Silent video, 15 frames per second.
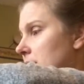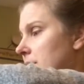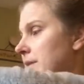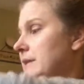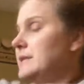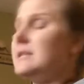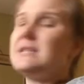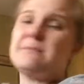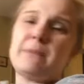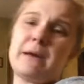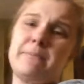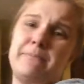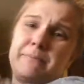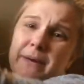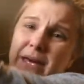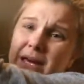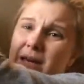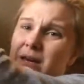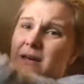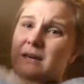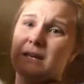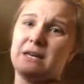This is my
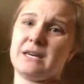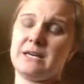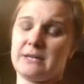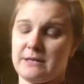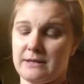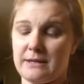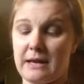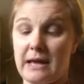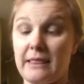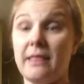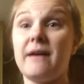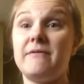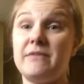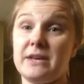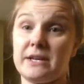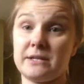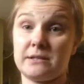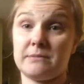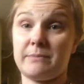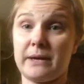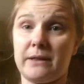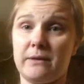big, I love this,
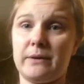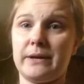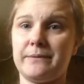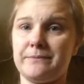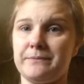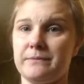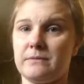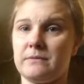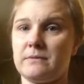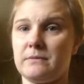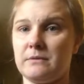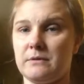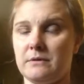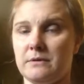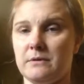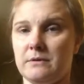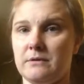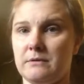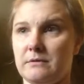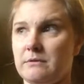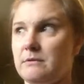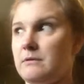by the way.
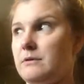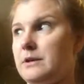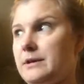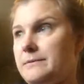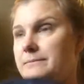Hold on.